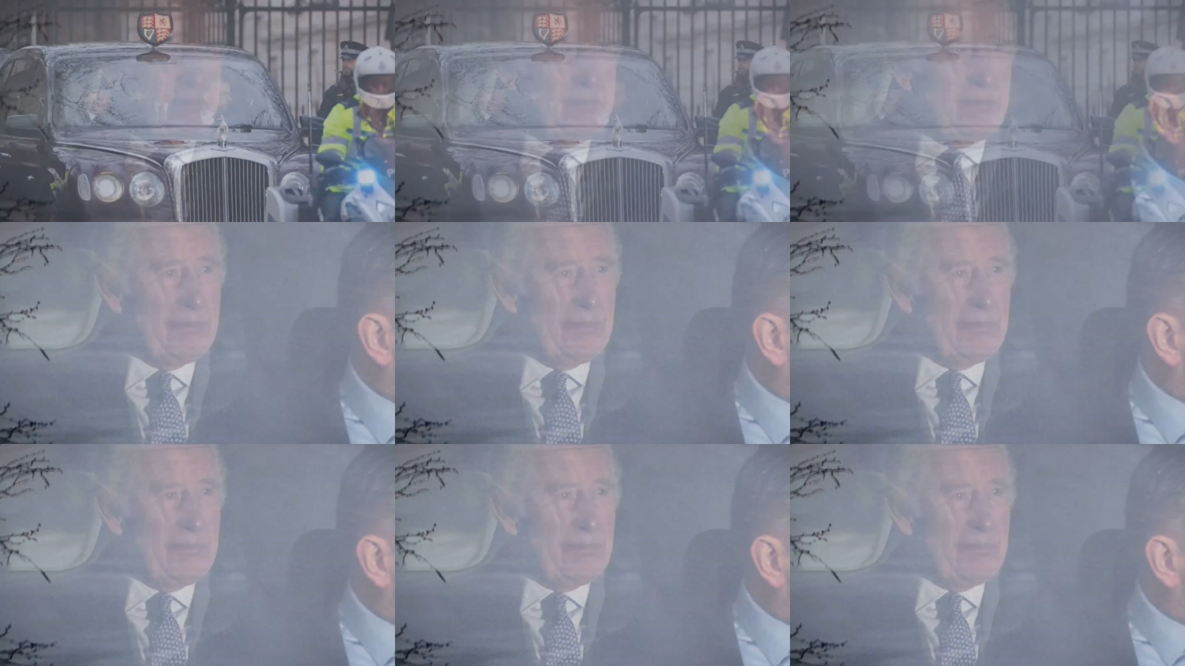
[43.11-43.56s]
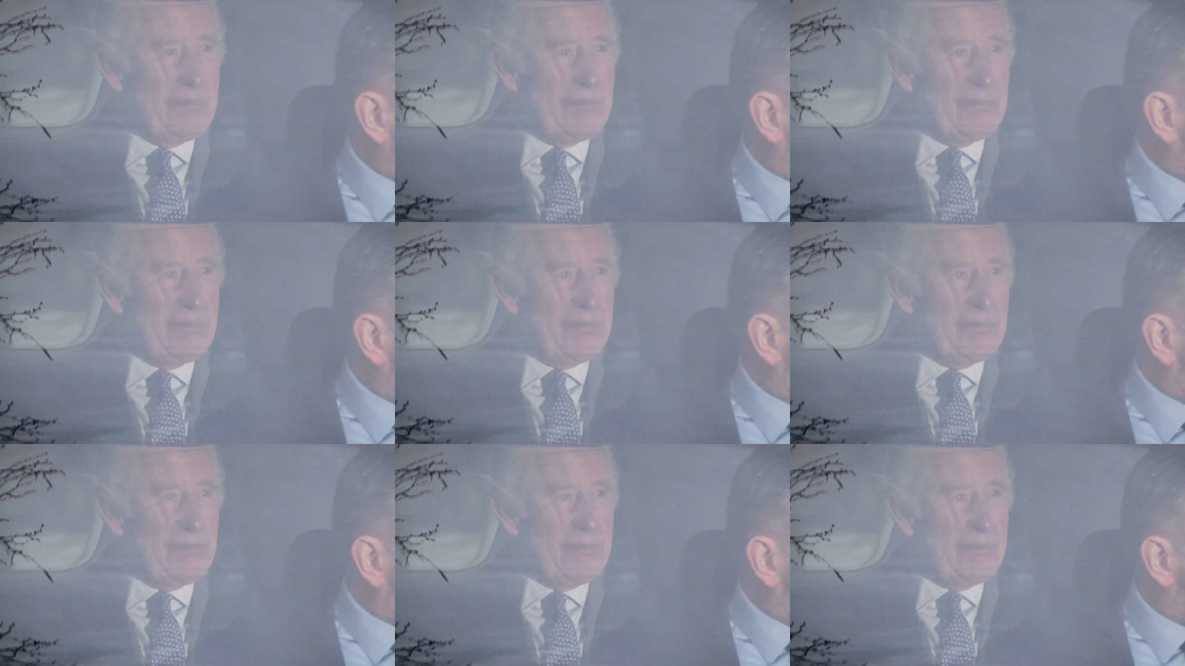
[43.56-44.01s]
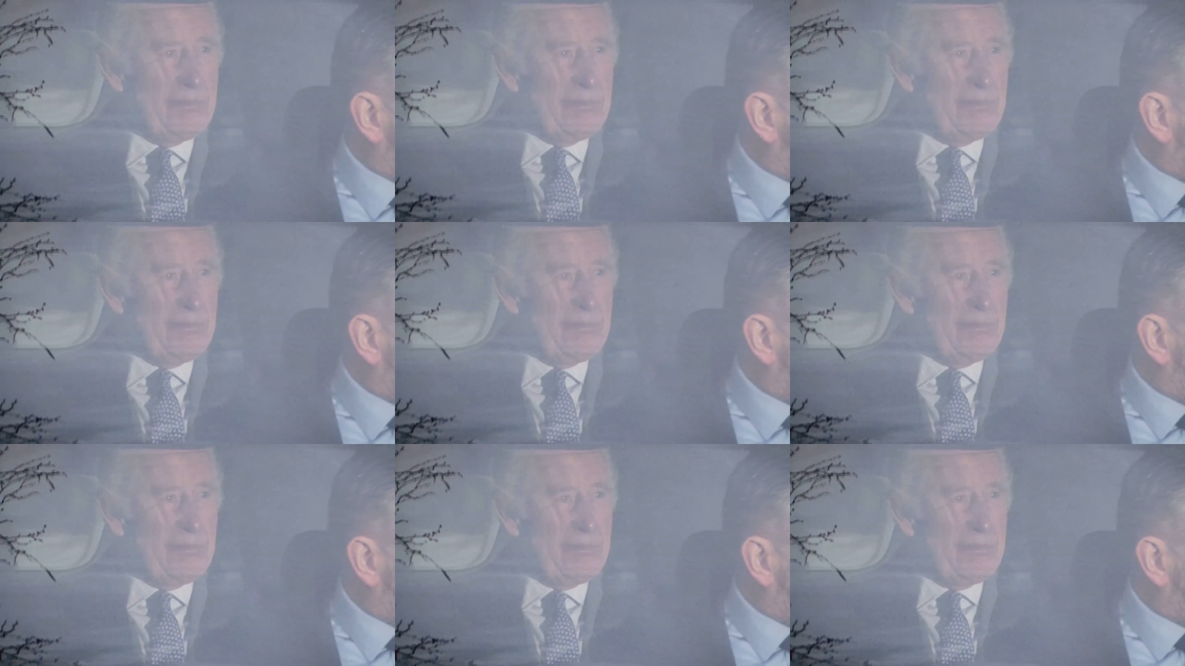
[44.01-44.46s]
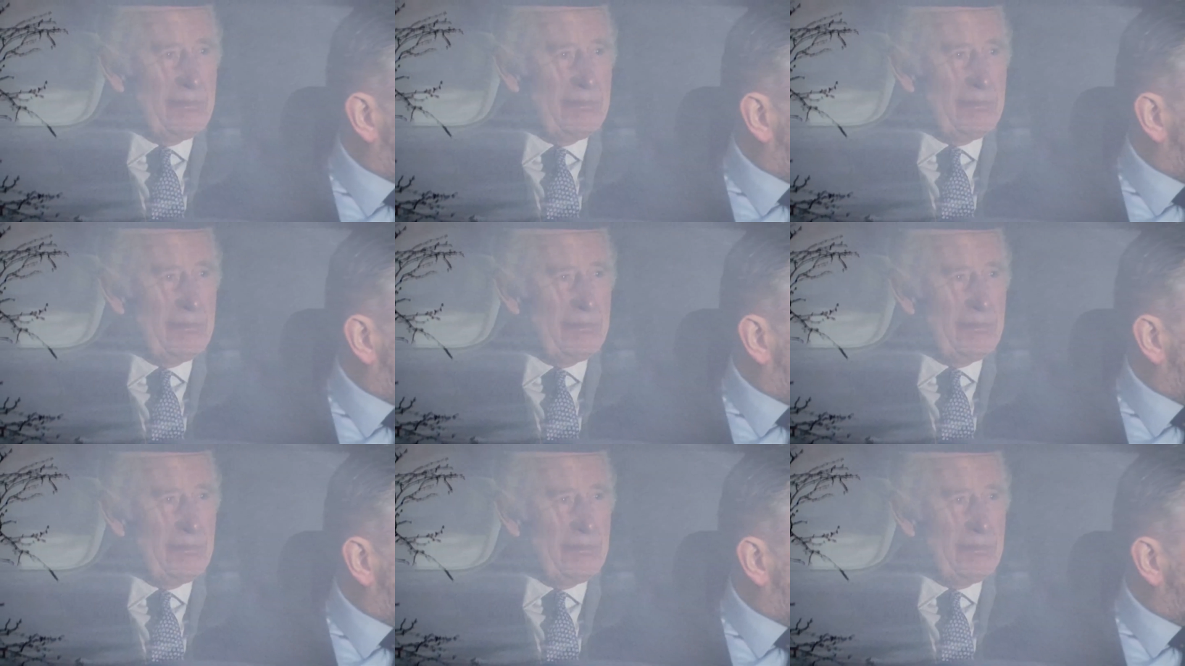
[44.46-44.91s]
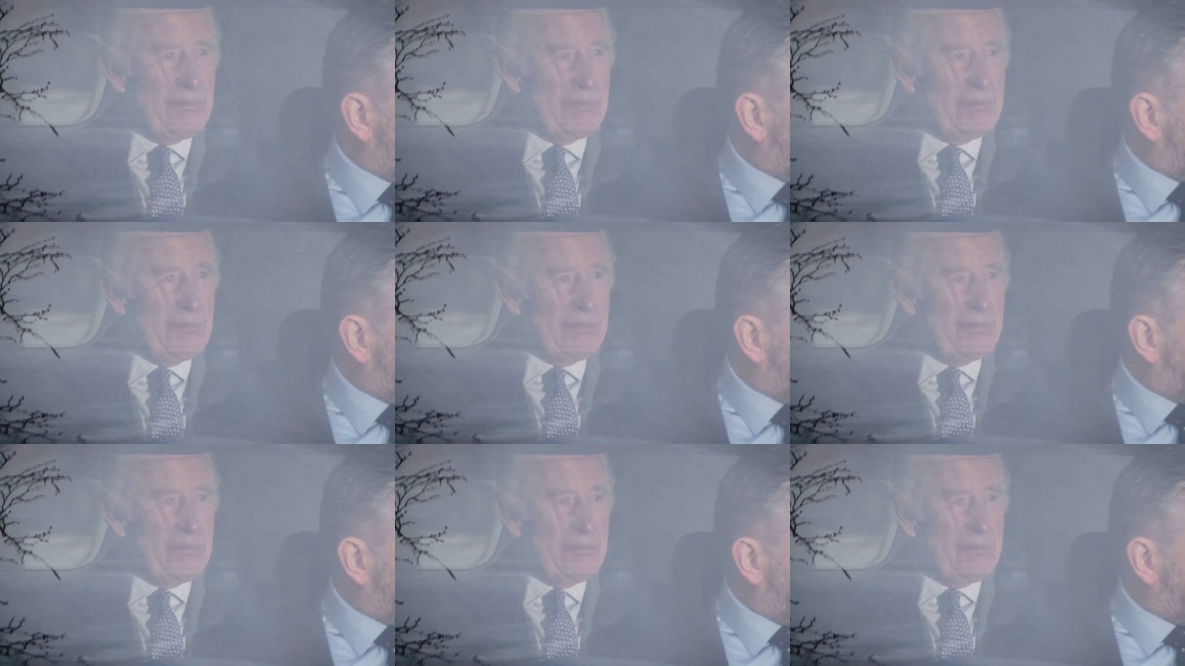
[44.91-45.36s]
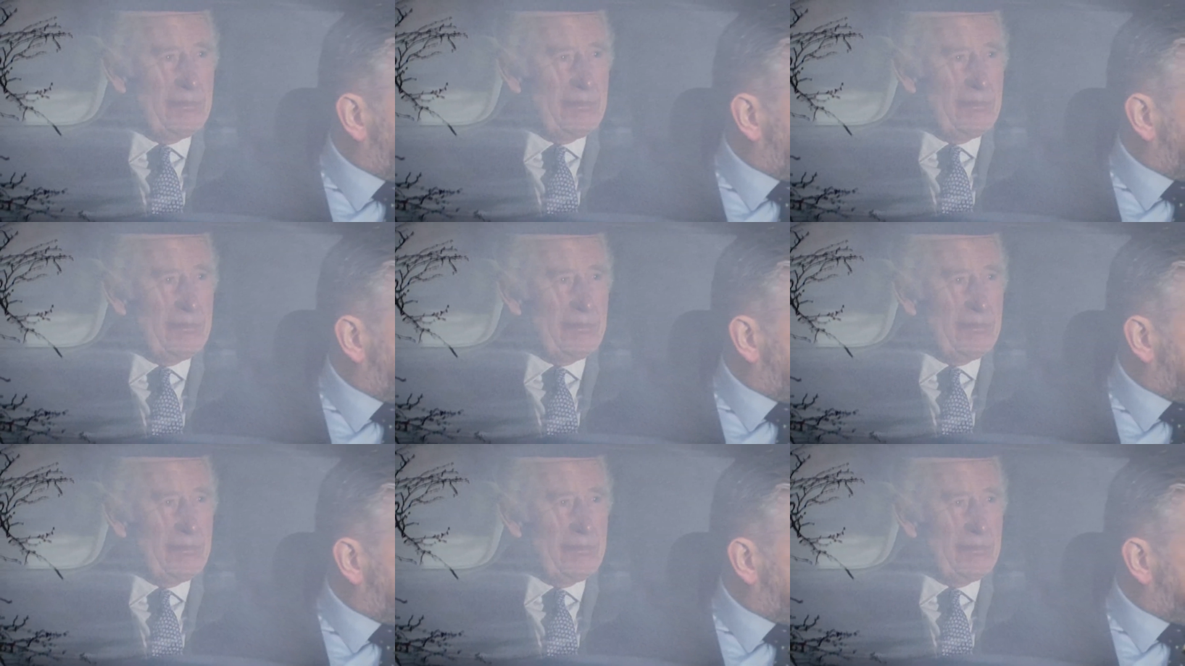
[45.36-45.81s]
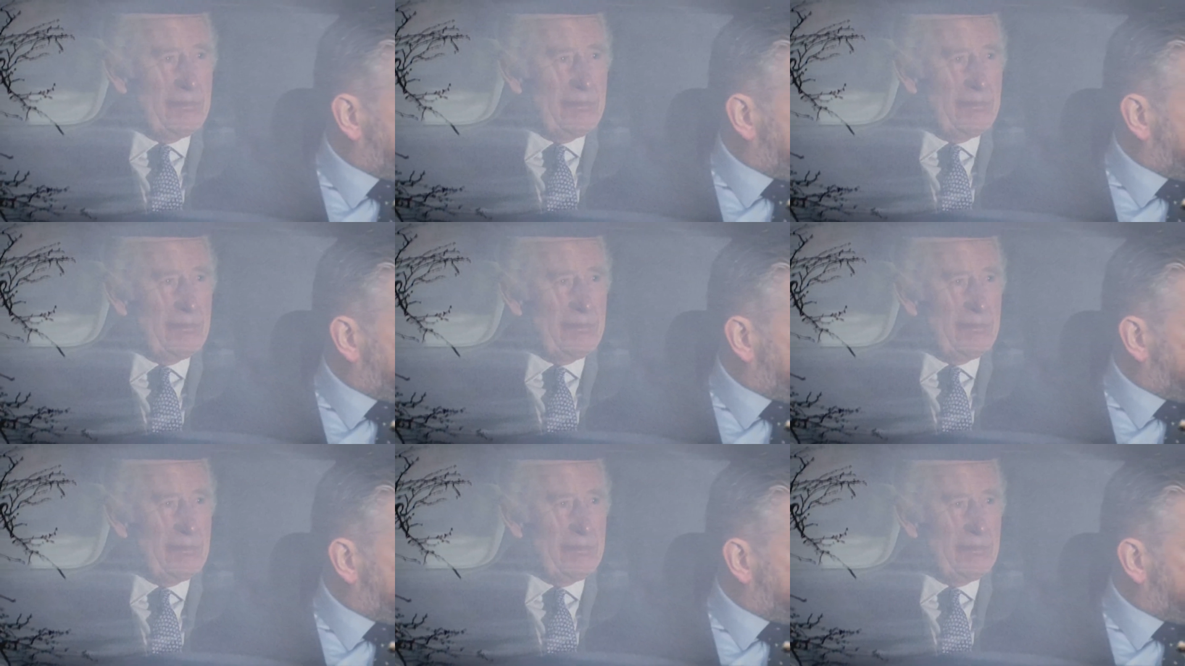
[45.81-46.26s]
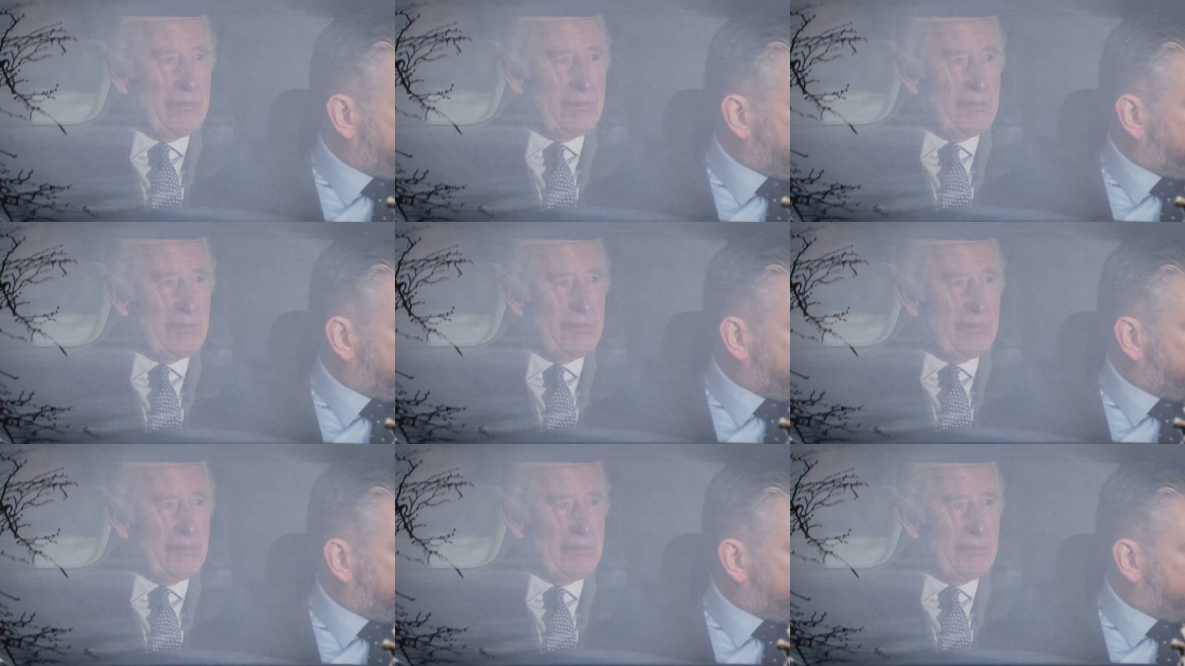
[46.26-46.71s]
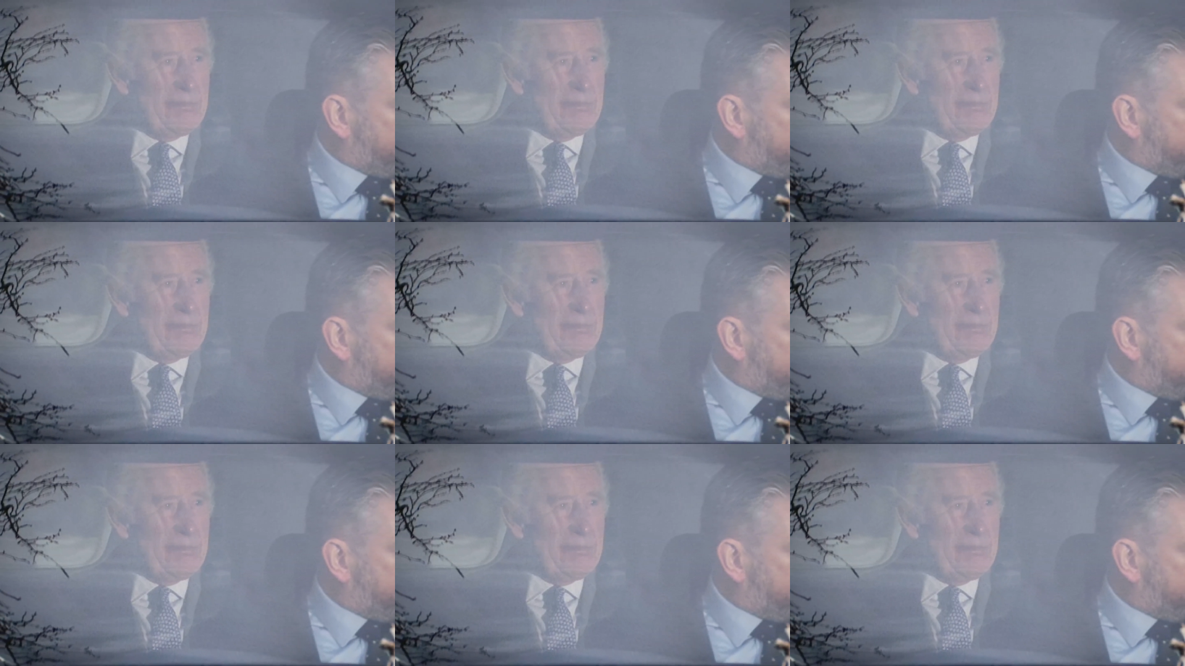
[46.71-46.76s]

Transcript: No face is visible, so there are no lips to read.